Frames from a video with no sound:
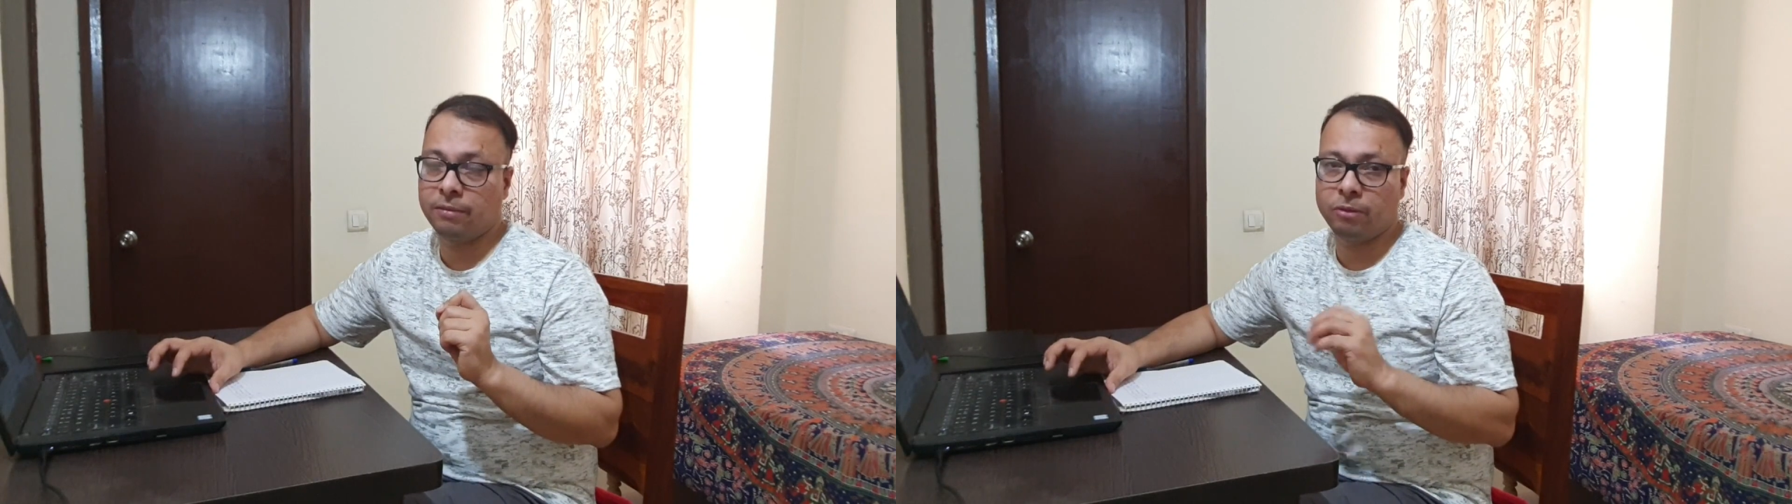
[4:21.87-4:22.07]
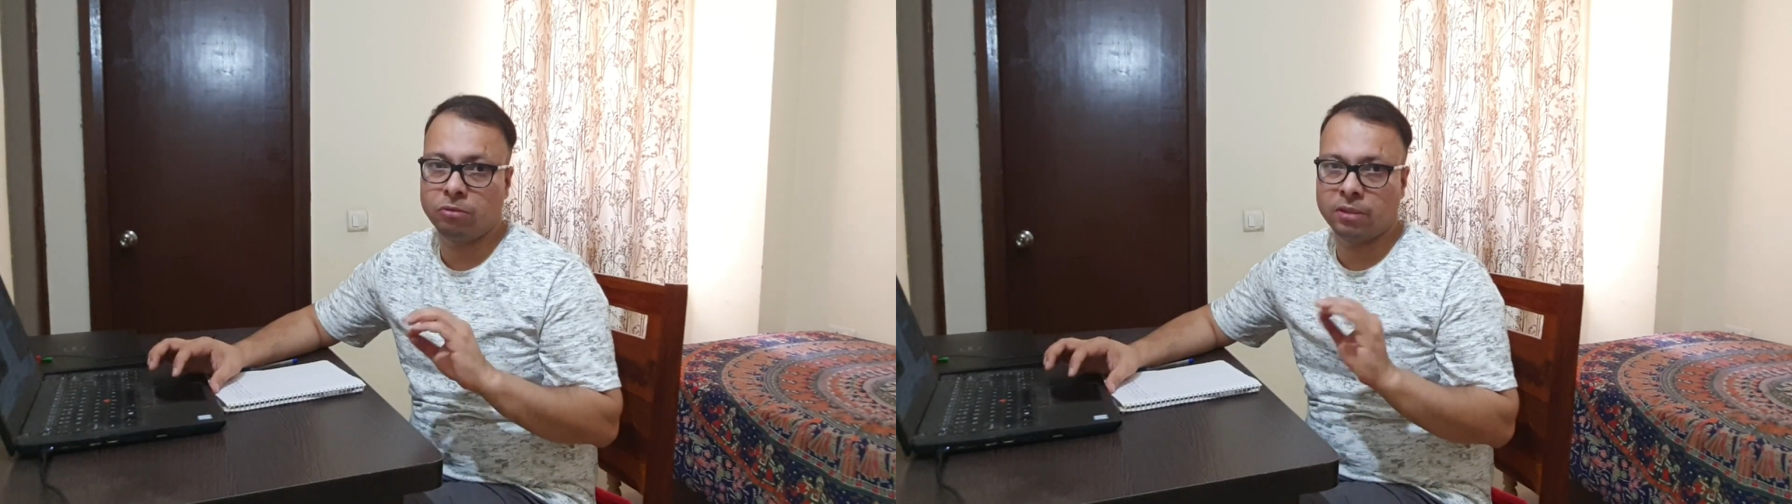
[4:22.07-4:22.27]

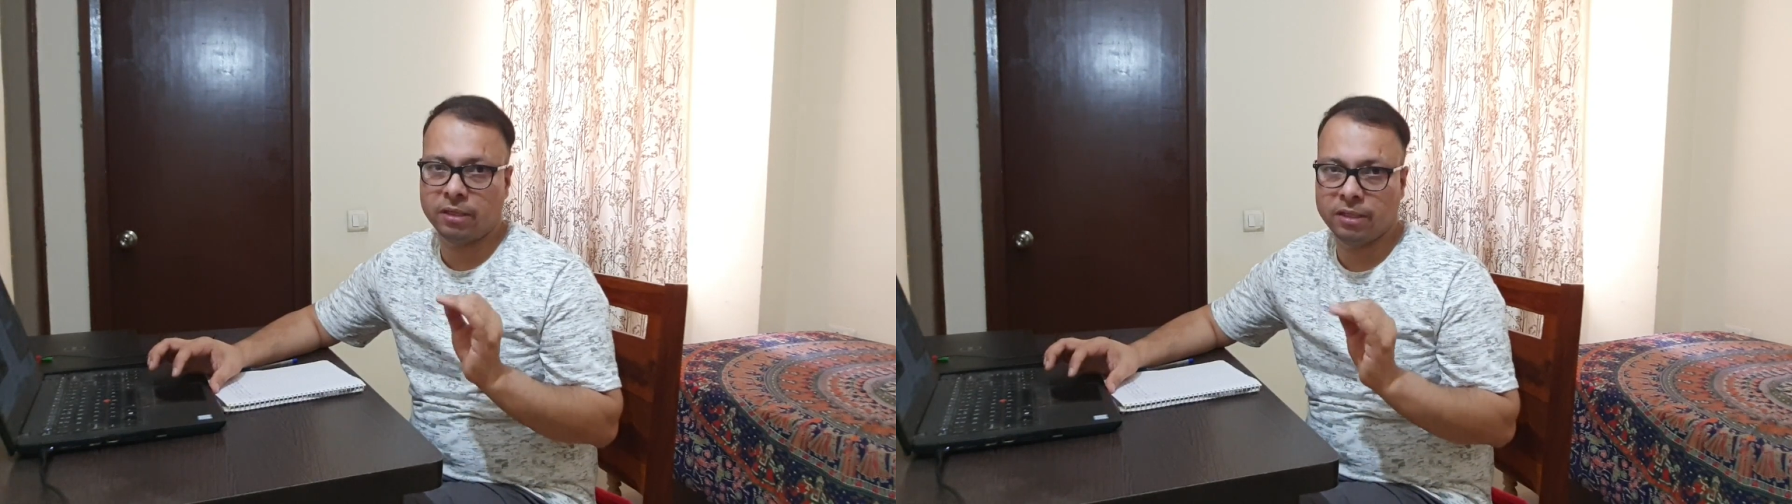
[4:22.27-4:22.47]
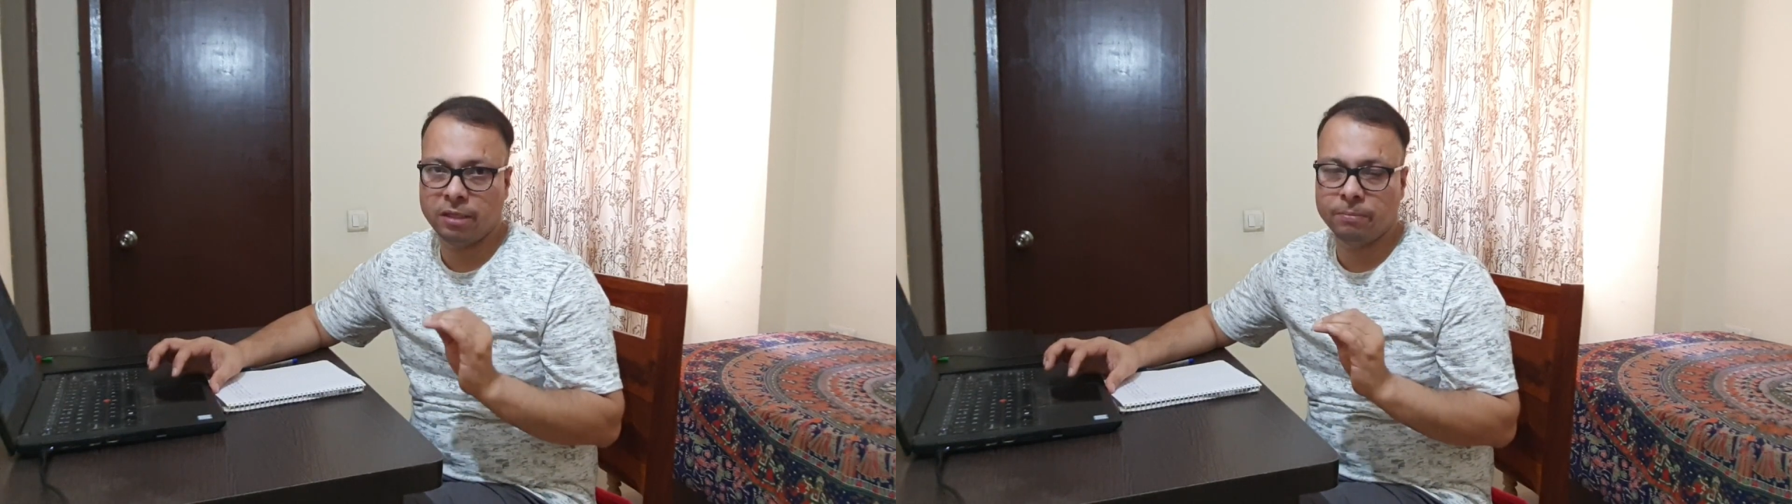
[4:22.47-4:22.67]
about
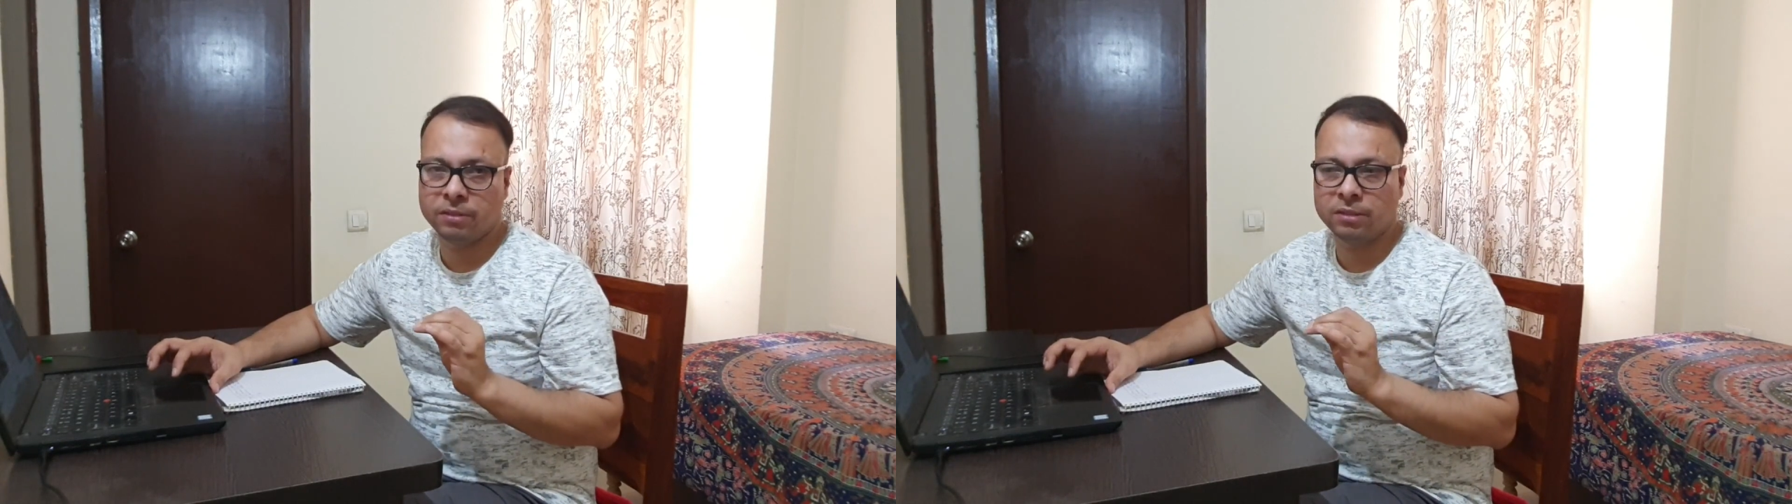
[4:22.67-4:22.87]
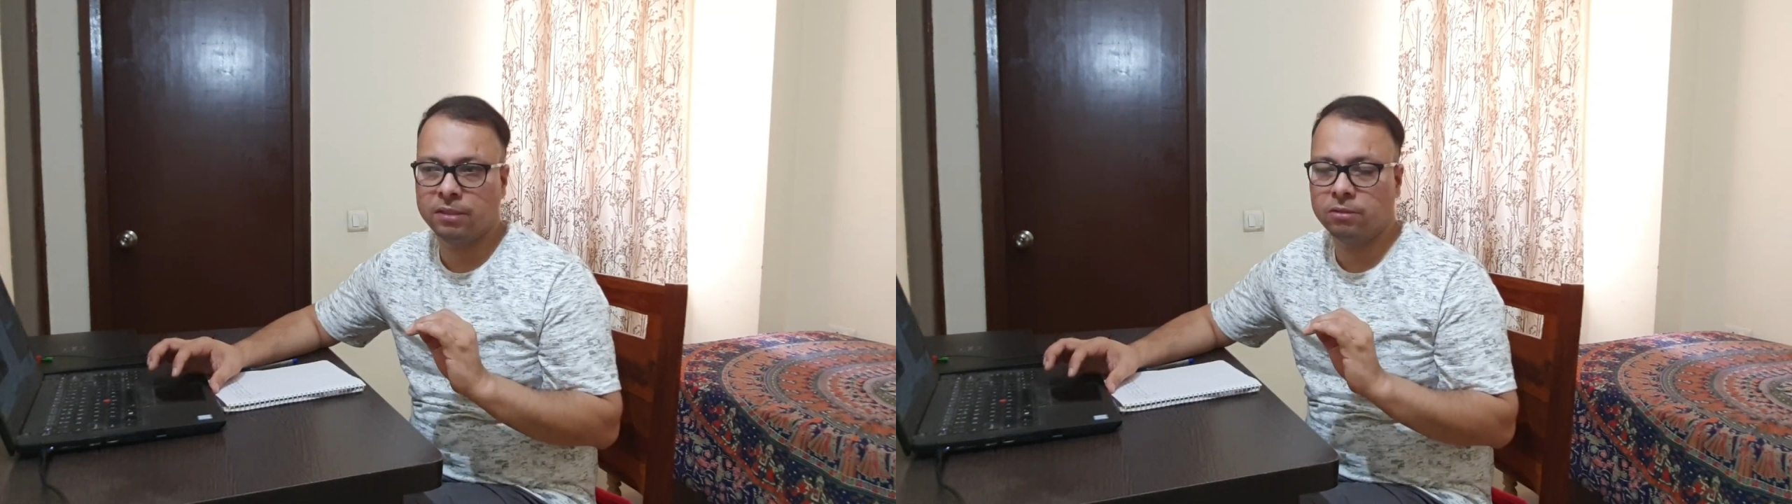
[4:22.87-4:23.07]

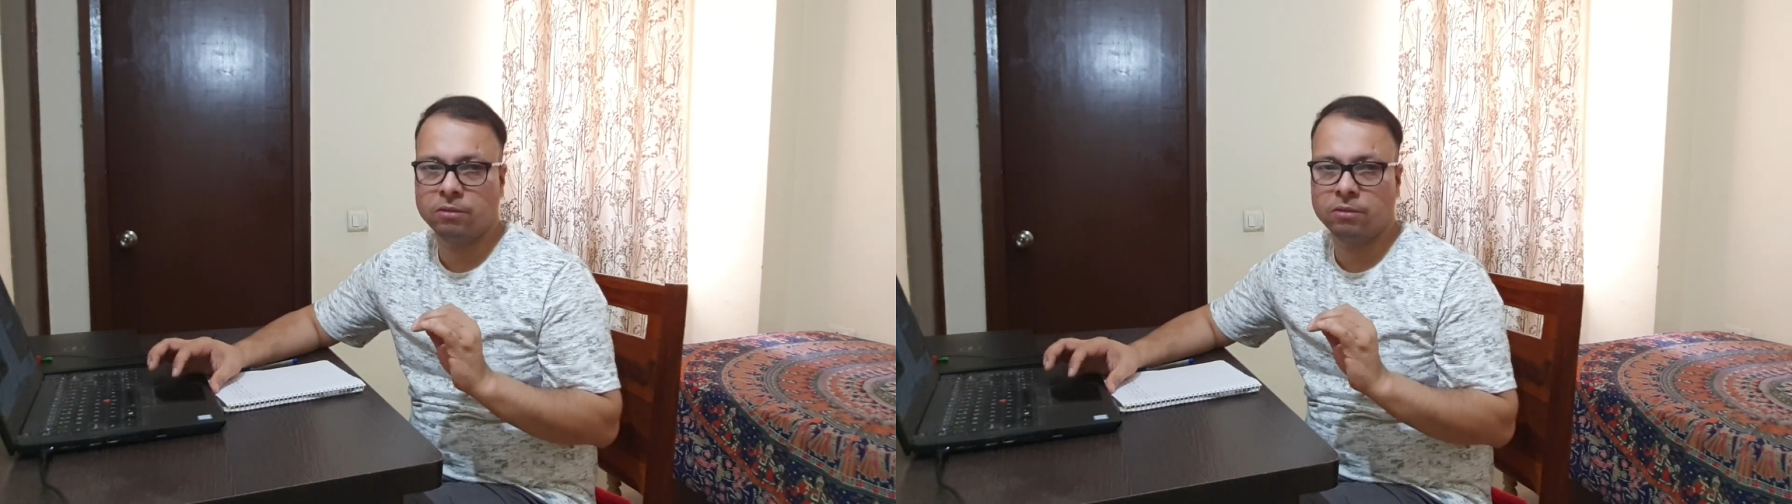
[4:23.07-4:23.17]
38%